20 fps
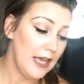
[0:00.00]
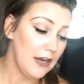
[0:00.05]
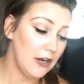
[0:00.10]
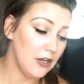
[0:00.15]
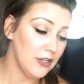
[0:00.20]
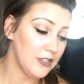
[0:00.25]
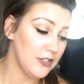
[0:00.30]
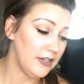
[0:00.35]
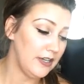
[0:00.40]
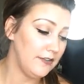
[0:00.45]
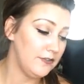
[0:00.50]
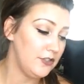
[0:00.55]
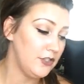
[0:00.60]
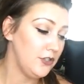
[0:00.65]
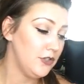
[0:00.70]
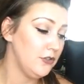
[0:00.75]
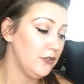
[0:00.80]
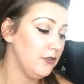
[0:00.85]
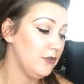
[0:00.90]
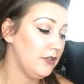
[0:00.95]
It also gives
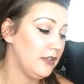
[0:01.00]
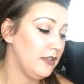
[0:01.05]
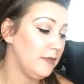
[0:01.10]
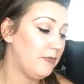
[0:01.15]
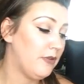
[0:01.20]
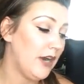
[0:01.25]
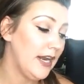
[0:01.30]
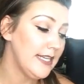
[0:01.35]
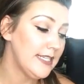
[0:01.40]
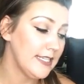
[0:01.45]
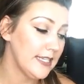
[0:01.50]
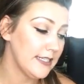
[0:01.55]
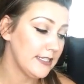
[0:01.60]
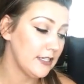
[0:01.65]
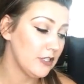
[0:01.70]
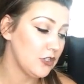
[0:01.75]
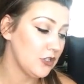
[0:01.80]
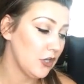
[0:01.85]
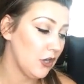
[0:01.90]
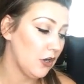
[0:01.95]
you the
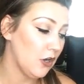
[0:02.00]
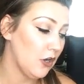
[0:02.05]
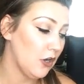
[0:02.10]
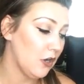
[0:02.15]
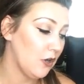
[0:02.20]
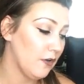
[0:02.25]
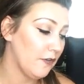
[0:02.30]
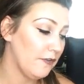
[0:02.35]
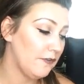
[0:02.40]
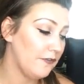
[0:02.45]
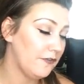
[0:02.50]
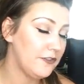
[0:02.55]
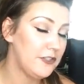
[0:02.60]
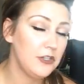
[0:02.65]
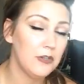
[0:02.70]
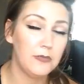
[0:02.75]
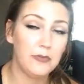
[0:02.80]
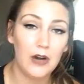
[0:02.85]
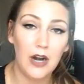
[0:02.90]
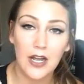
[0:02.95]
prices. So
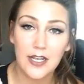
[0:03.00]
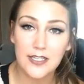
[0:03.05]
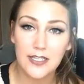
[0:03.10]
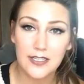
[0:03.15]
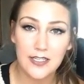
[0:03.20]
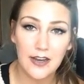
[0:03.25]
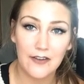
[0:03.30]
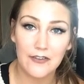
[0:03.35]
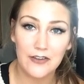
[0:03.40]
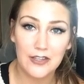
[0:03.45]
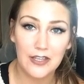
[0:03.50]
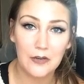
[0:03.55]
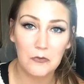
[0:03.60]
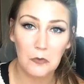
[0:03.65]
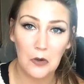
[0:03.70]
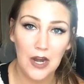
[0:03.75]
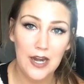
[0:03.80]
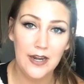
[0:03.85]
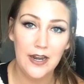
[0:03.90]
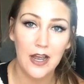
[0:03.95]
to process
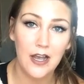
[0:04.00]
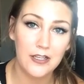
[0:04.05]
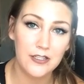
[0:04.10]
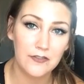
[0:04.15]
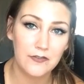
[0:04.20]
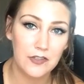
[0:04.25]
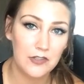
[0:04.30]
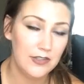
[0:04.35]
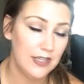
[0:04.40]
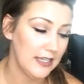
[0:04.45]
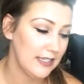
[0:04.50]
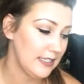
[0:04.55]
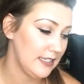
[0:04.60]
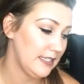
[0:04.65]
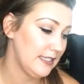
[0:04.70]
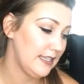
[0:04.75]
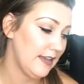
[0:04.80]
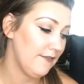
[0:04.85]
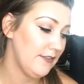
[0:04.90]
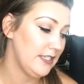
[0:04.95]
everything right now, as of
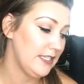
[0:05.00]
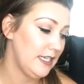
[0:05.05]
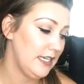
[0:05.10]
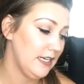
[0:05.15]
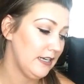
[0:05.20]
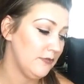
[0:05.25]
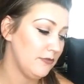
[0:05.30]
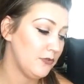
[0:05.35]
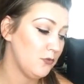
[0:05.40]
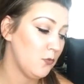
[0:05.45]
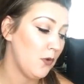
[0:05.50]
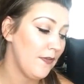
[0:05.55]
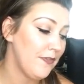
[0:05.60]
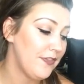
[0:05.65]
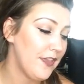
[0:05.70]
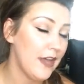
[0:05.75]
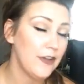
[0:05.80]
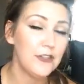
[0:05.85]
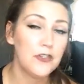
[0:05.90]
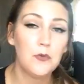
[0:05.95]
2017, it was
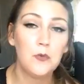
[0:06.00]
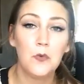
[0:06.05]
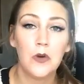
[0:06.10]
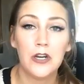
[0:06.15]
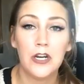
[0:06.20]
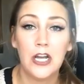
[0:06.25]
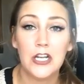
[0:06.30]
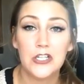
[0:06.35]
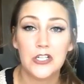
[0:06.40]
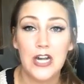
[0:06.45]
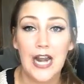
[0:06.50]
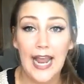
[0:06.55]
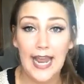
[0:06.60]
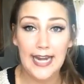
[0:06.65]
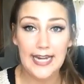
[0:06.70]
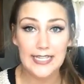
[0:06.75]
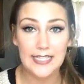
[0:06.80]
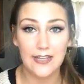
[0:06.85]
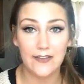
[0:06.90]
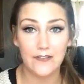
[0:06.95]

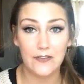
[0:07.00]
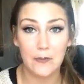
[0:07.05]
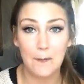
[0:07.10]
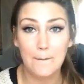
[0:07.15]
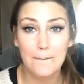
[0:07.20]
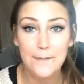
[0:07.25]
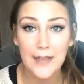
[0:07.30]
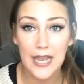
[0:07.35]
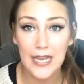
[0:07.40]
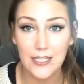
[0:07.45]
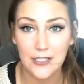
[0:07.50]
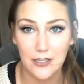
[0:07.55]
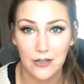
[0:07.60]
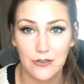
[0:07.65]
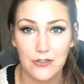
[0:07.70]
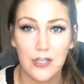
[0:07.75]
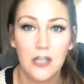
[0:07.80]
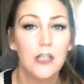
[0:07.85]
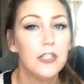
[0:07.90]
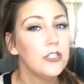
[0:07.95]
1,187
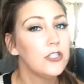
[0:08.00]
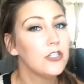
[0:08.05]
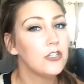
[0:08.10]
pesos.